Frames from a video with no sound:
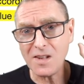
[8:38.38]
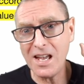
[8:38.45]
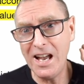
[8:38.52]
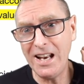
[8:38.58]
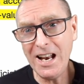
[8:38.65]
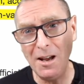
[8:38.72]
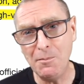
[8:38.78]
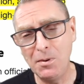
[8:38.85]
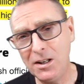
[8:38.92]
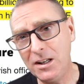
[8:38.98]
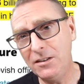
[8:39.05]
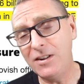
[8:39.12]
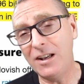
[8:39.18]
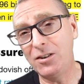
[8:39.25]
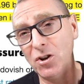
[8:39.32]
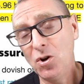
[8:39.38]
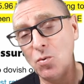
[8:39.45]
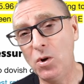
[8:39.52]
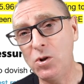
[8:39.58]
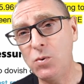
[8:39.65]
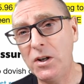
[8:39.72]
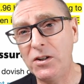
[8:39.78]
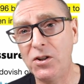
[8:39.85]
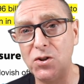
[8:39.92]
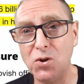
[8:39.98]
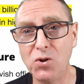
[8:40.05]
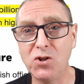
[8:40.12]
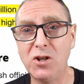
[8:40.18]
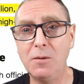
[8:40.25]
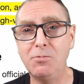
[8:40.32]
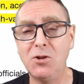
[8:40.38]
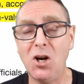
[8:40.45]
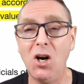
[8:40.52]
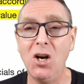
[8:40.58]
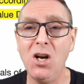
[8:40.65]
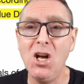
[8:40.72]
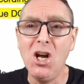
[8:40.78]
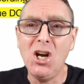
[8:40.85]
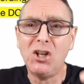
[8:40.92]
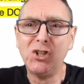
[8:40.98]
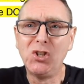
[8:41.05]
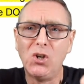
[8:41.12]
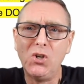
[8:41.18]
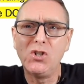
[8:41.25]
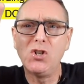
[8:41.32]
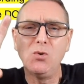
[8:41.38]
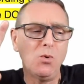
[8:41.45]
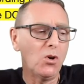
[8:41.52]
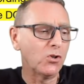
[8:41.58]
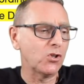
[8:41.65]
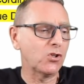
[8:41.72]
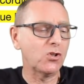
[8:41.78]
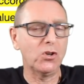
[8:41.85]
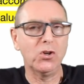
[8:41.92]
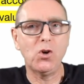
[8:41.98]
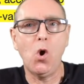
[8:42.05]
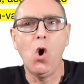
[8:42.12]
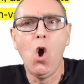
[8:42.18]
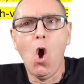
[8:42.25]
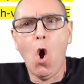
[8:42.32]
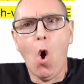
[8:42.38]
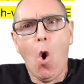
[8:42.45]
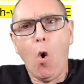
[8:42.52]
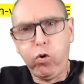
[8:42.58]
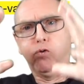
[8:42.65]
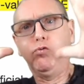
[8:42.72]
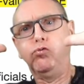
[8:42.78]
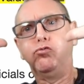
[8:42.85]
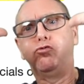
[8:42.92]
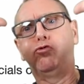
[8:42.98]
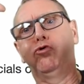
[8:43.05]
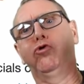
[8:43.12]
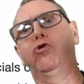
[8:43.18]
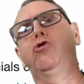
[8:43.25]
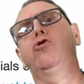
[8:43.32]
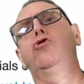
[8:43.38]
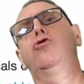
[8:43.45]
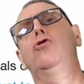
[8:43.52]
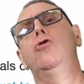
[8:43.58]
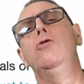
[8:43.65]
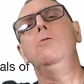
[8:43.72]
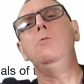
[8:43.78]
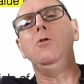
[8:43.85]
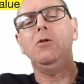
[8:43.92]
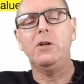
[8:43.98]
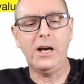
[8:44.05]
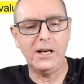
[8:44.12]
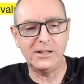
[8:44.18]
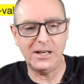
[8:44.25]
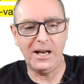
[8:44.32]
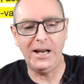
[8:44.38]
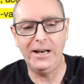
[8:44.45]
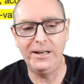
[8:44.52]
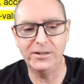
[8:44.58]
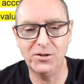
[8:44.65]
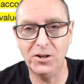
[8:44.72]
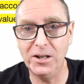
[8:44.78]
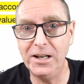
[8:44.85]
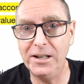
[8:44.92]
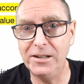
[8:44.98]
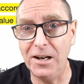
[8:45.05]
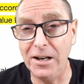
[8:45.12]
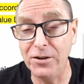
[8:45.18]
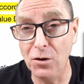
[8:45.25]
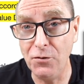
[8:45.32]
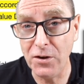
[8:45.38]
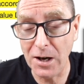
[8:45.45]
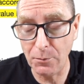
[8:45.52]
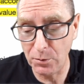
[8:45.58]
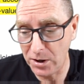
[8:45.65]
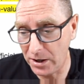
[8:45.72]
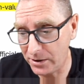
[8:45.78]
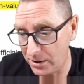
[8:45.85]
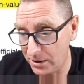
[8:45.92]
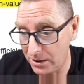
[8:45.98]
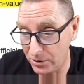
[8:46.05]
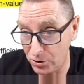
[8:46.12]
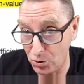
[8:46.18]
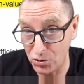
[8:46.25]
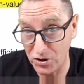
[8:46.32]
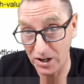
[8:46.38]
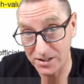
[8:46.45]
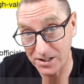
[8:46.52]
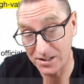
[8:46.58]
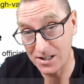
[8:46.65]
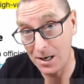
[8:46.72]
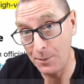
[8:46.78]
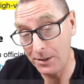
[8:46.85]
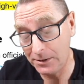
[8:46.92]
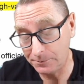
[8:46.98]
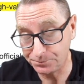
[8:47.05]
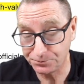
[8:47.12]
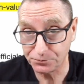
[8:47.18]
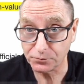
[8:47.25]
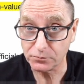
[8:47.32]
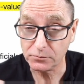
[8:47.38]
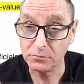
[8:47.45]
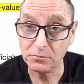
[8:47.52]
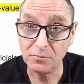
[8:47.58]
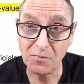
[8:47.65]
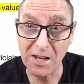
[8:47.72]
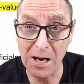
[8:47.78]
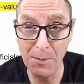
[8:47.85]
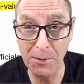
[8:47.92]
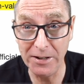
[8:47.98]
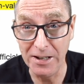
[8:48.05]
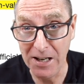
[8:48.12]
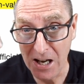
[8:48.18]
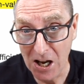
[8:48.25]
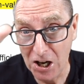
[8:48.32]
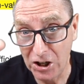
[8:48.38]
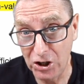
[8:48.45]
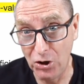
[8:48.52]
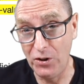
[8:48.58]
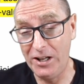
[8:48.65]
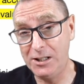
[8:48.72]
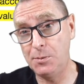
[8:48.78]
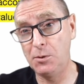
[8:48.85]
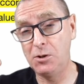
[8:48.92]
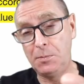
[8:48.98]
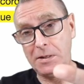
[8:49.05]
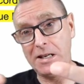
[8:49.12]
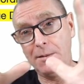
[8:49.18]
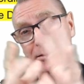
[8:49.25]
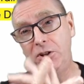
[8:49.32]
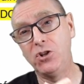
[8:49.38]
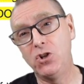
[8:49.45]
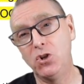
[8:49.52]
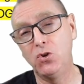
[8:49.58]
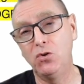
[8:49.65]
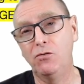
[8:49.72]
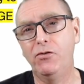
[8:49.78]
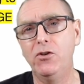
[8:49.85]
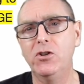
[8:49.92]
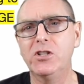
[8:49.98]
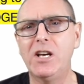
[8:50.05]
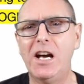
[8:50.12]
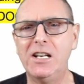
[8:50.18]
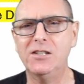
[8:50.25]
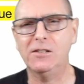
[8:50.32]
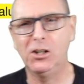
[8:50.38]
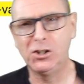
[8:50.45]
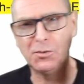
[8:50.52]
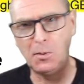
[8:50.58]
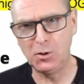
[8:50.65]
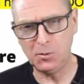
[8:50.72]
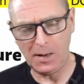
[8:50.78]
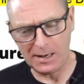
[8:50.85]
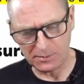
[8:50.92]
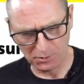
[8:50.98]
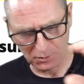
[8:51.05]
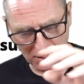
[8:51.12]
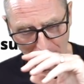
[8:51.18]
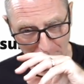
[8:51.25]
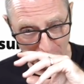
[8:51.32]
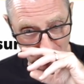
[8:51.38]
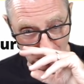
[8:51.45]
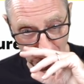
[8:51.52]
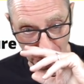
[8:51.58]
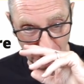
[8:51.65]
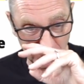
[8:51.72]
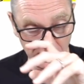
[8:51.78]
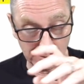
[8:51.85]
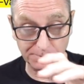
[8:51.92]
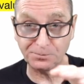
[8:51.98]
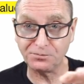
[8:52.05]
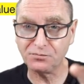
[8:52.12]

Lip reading: And I believe that, you know, once we get the Doge tip jar, Doge Woj is going to go to the moon, guys. And it's going to get there. And don't forget, we got the Doge X that's coming. I mean, you know, that's supposed to be coming June 1st, guys. It's supposed to be actually coming June 1st.